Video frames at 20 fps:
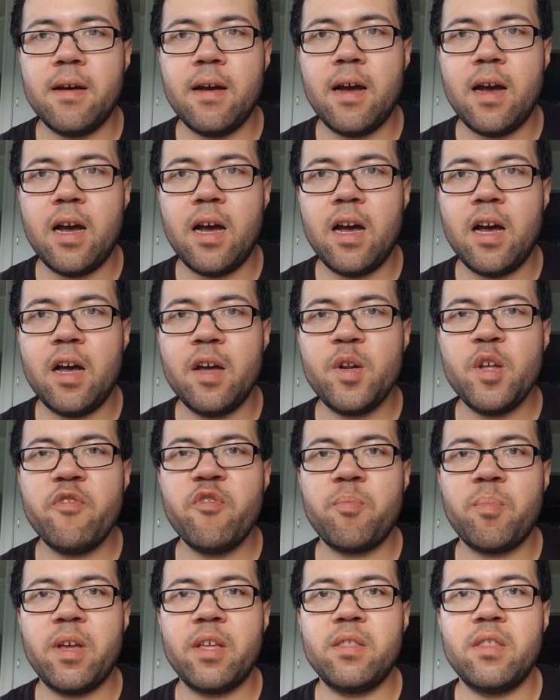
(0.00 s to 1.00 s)
I
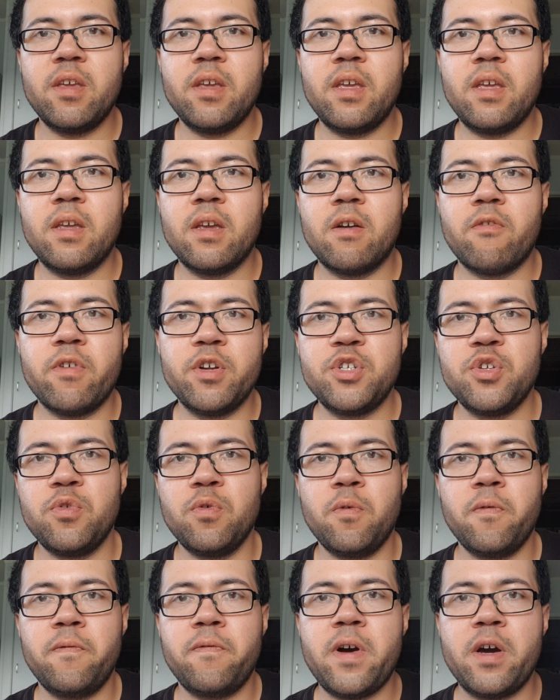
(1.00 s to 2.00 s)
never played the
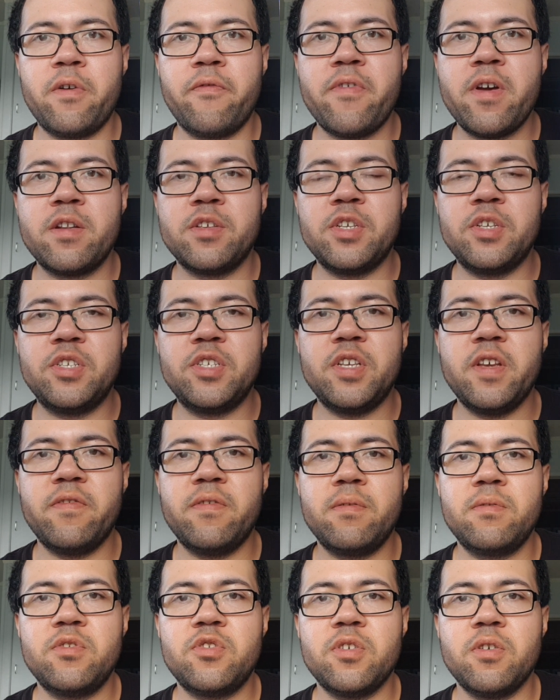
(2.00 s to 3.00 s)
original Final Fantasy
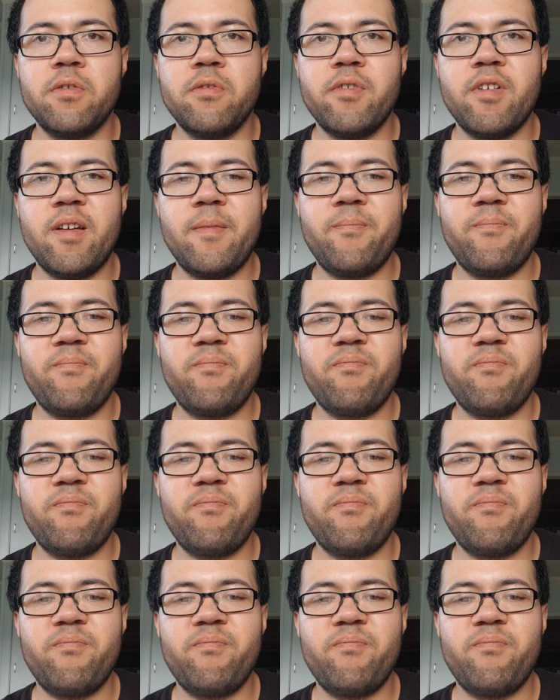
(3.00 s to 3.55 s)
VII, so